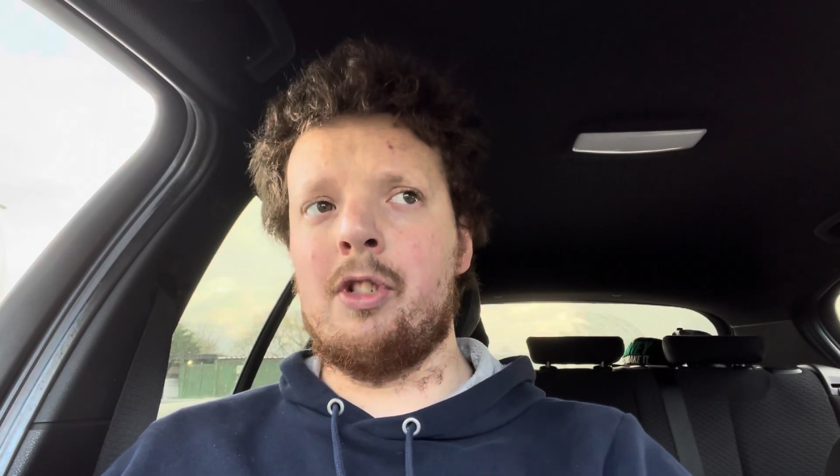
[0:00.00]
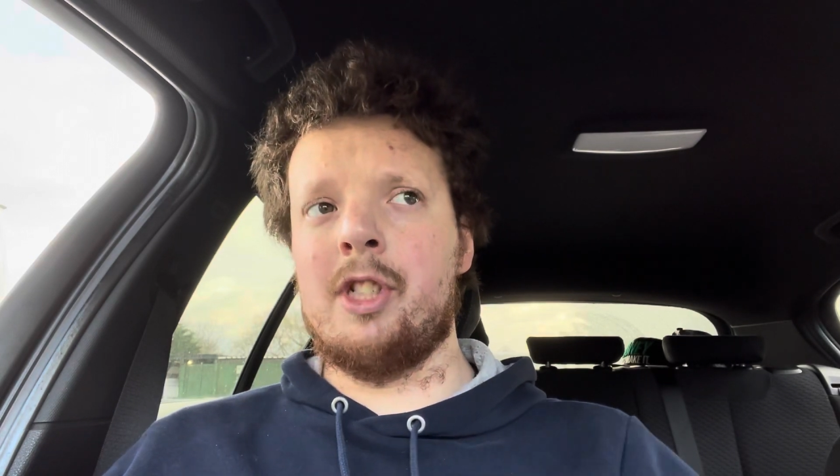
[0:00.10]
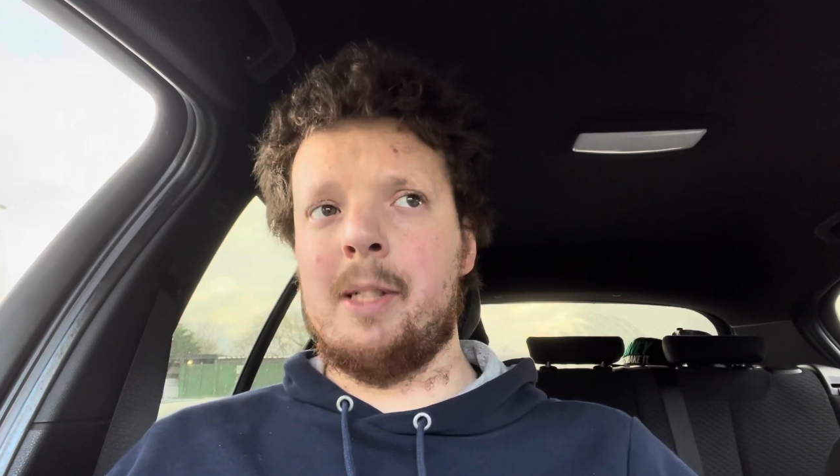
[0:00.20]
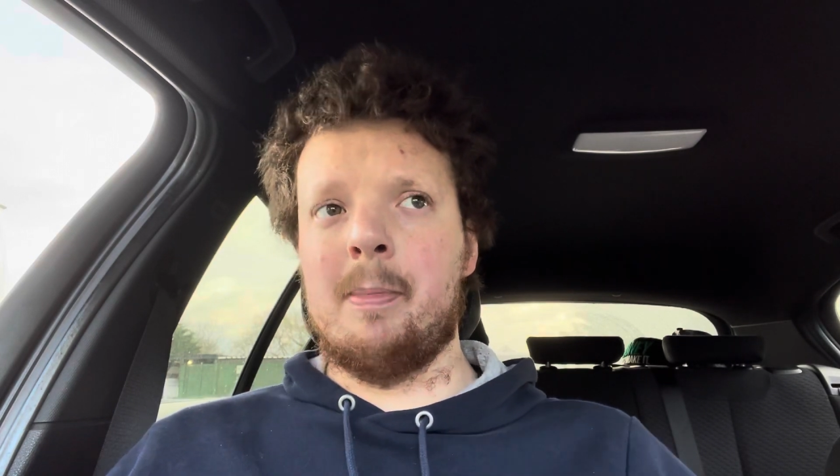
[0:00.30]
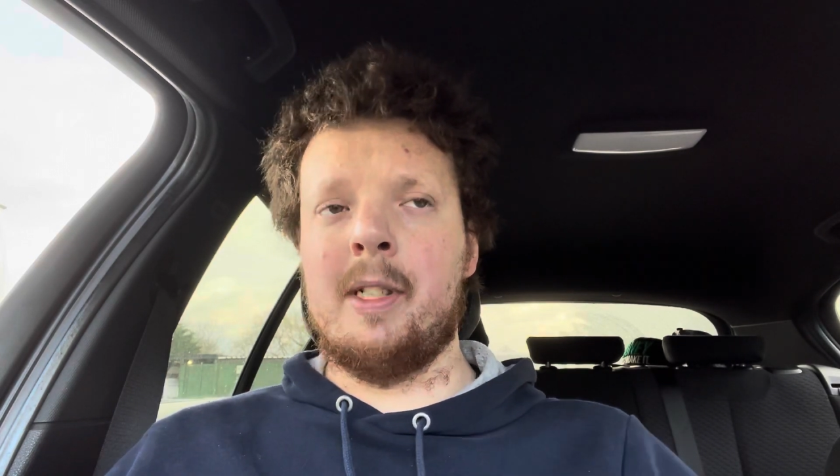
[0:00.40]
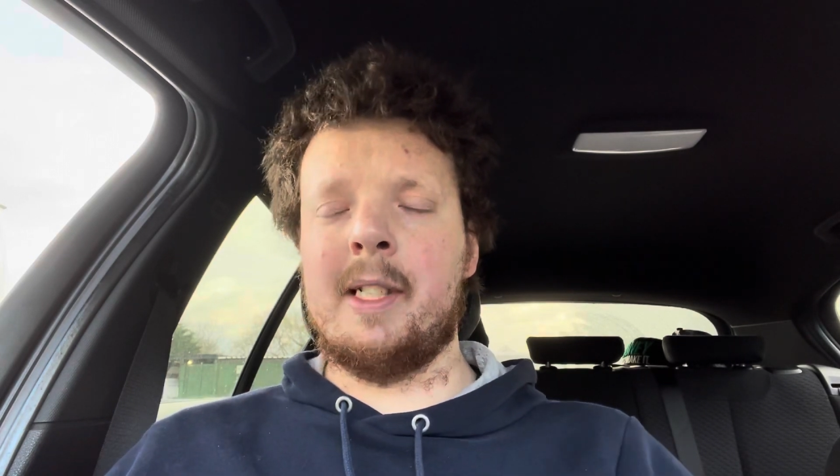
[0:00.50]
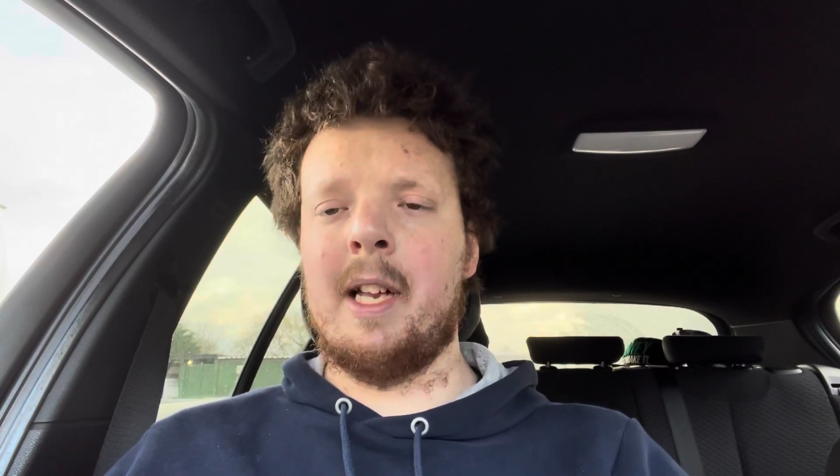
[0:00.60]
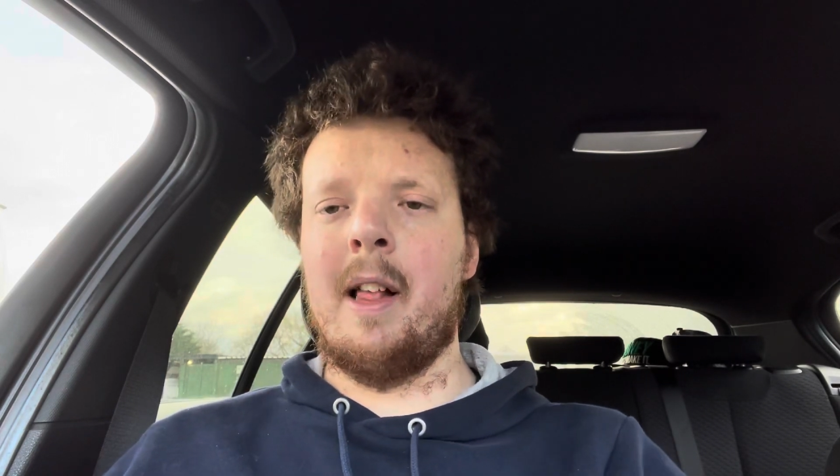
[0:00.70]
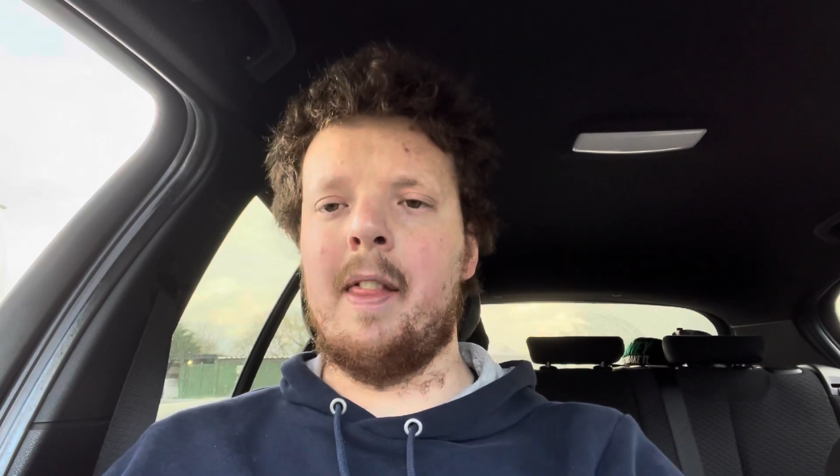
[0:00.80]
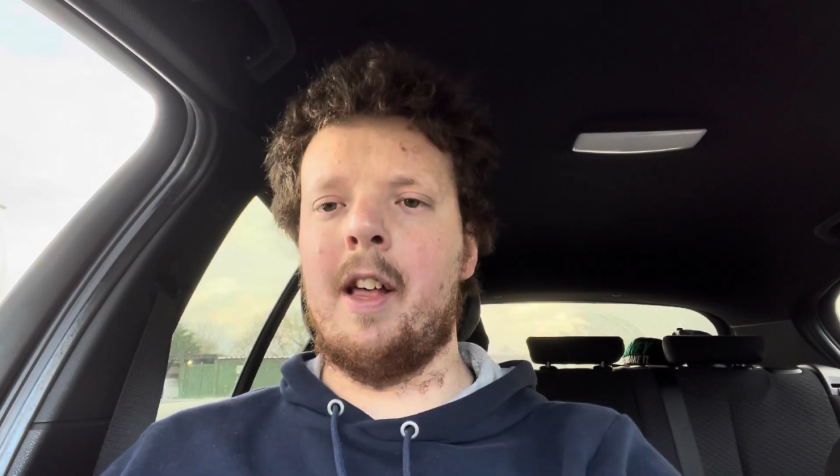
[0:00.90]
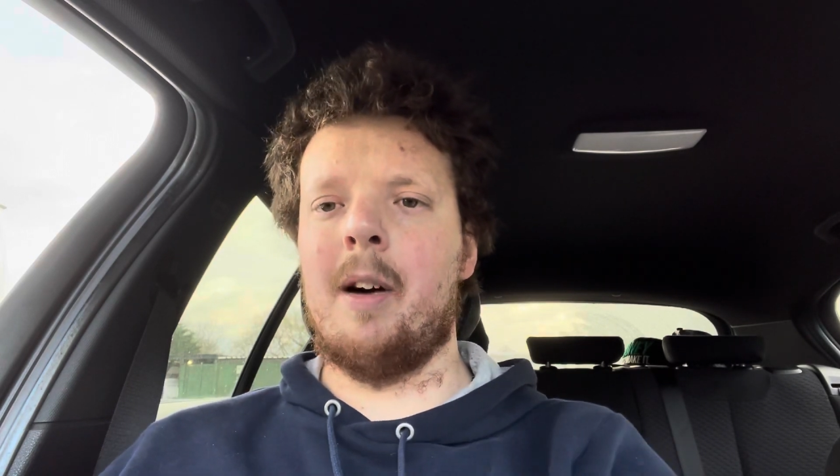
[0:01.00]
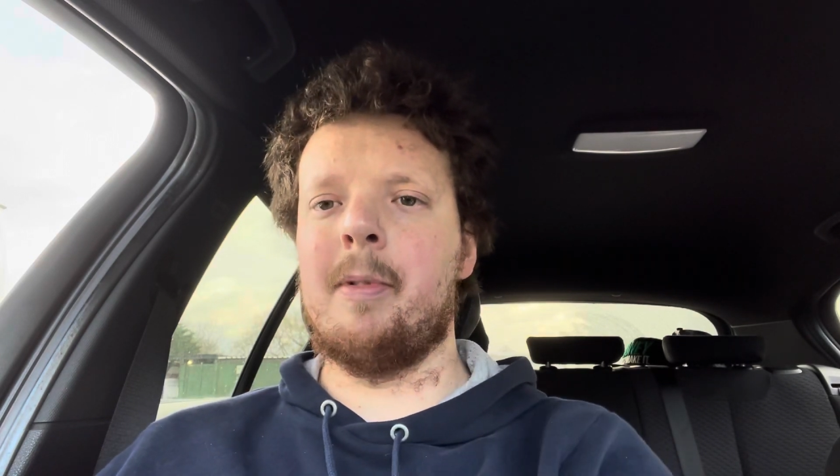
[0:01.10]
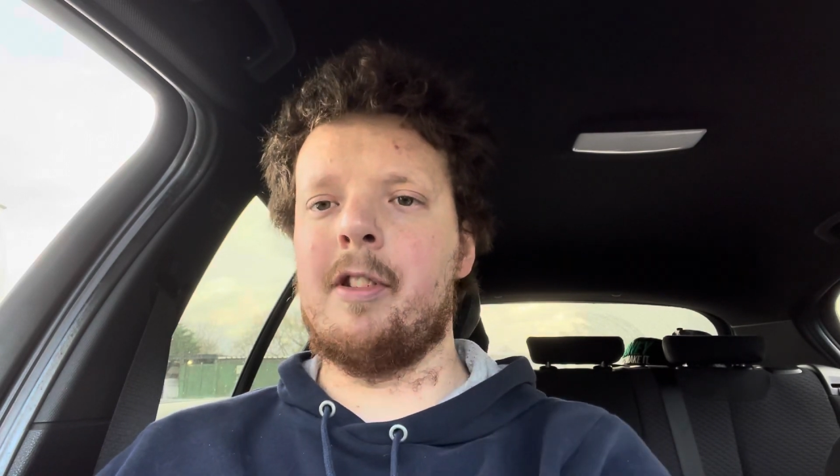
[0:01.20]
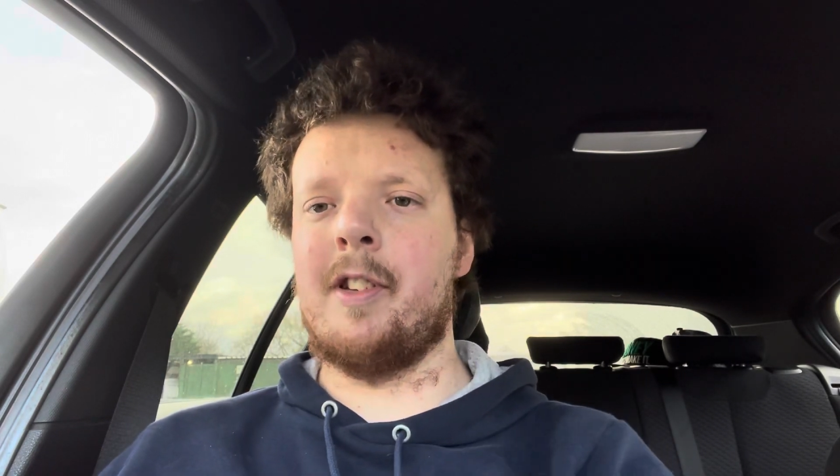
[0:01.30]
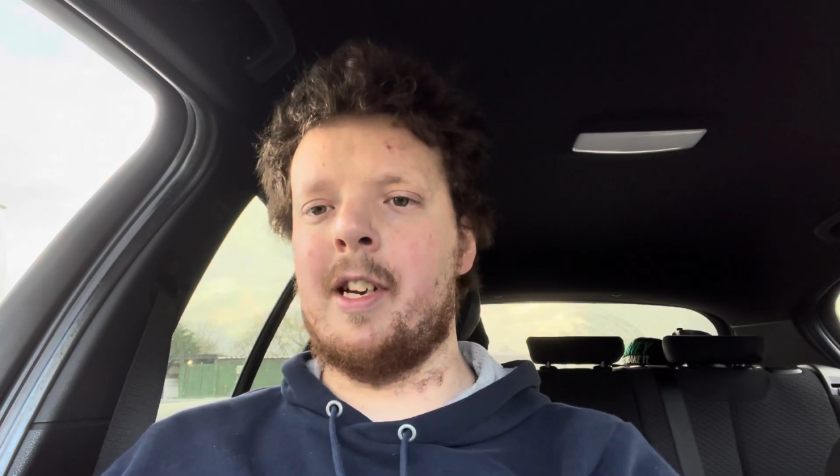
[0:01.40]
Christmas, that'll
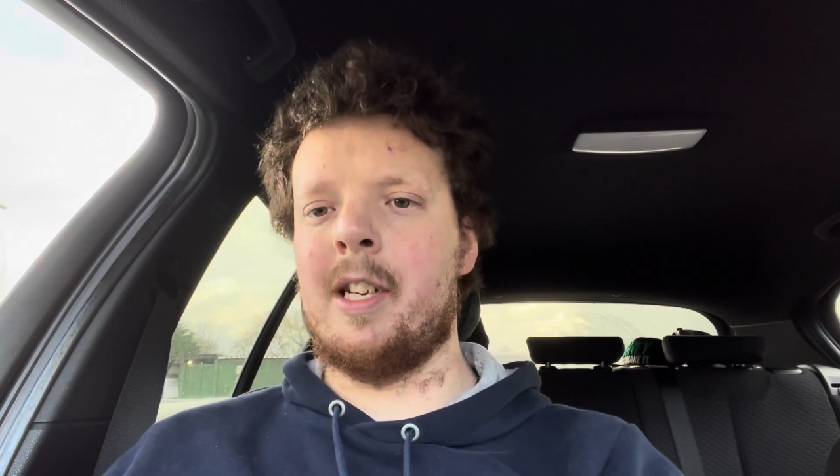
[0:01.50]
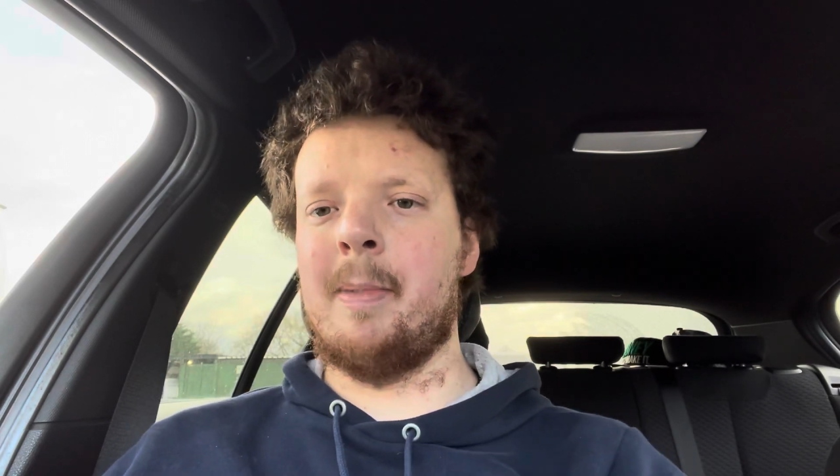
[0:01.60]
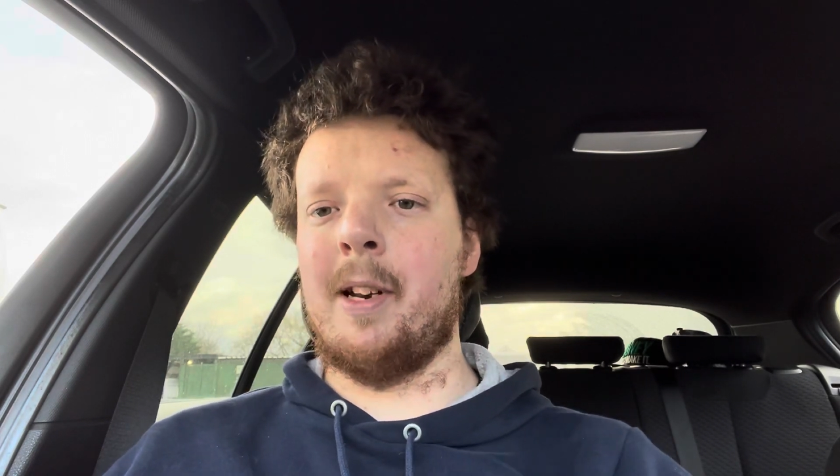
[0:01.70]
be great.